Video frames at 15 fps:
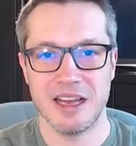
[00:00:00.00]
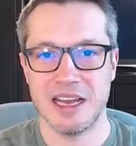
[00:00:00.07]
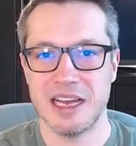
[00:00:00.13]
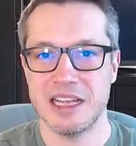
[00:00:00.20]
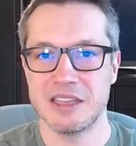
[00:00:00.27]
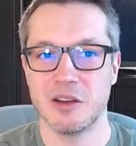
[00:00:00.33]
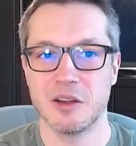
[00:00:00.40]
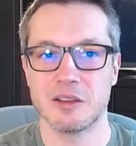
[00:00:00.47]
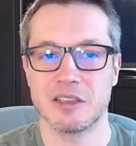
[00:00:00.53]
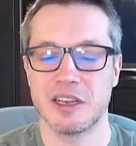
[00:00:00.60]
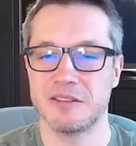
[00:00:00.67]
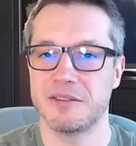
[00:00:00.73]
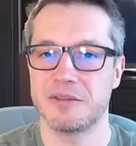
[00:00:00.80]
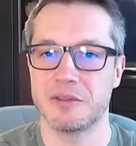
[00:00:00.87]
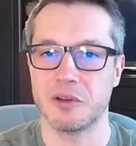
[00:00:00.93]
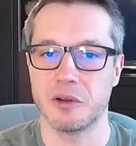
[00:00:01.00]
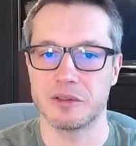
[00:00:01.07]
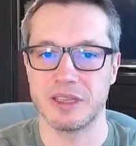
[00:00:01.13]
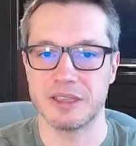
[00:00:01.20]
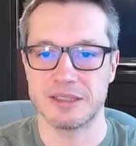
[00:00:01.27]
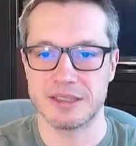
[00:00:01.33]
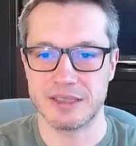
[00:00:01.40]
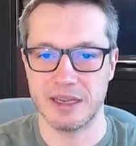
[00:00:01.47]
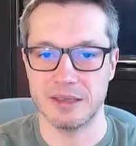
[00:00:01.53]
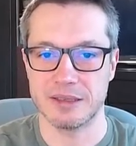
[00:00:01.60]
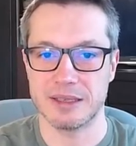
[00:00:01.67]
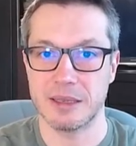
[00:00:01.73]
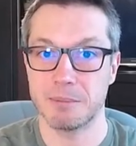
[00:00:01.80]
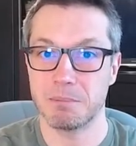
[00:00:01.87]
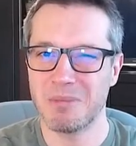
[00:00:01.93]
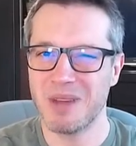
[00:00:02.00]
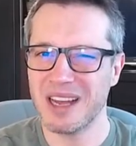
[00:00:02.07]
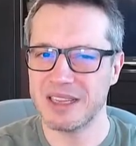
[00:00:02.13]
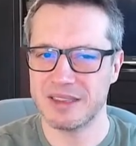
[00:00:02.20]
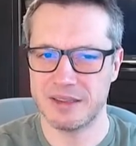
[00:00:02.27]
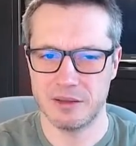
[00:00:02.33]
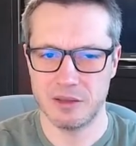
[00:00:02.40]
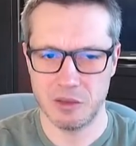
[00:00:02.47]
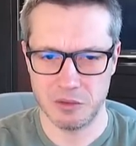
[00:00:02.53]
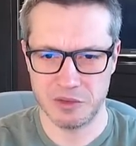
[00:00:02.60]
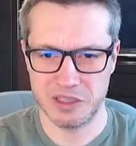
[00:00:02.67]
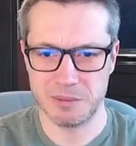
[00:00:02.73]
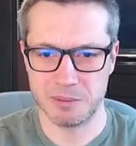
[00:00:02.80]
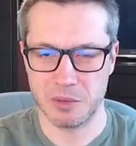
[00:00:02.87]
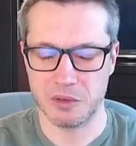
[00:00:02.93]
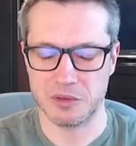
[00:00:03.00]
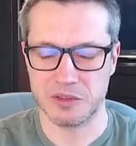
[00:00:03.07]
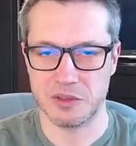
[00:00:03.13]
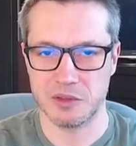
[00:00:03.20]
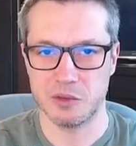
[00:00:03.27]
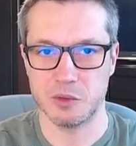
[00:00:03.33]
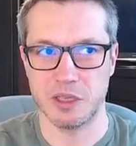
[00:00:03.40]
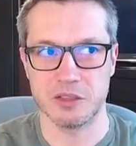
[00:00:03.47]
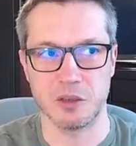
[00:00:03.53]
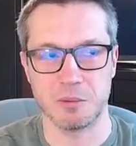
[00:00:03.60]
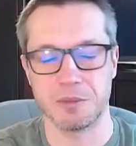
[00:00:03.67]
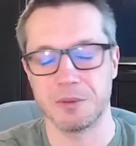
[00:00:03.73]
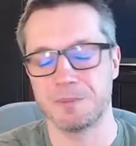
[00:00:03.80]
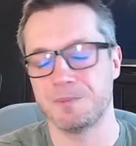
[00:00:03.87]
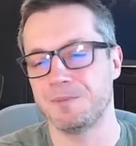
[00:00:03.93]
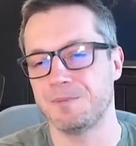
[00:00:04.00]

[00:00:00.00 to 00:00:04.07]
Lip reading: I don't have front-end skills, but those reports do the job.